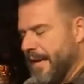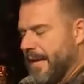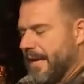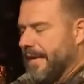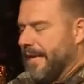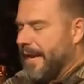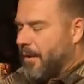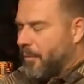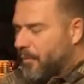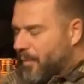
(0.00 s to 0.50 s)

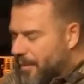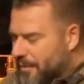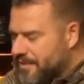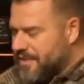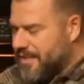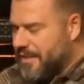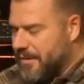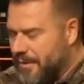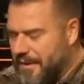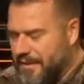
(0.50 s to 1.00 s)
Now, we were
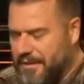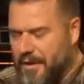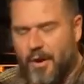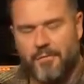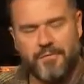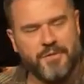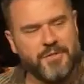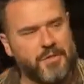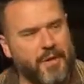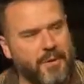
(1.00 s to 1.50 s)
sitting around the
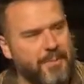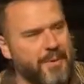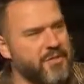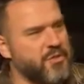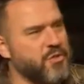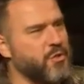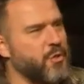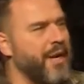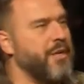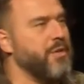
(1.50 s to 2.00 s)
office talking about
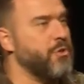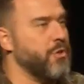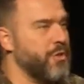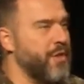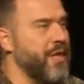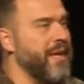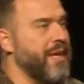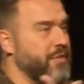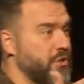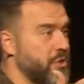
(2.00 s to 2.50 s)
Stranger
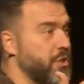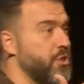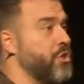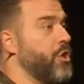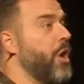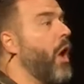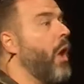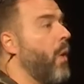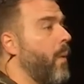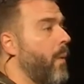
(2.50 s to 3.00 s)
Things, the
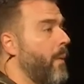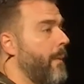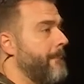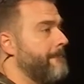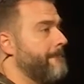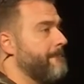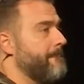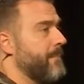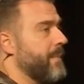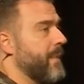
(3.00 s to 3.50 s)
show,
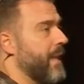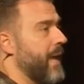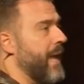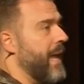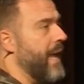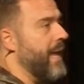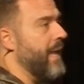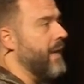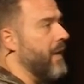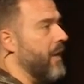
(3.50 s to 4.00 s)

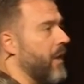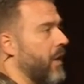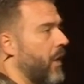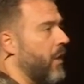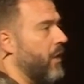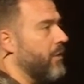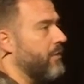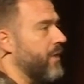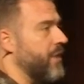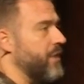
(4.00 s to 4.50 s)
and
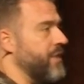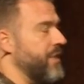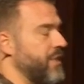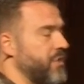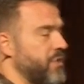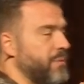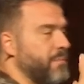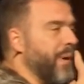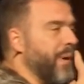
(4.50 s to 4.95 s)
all of our teaching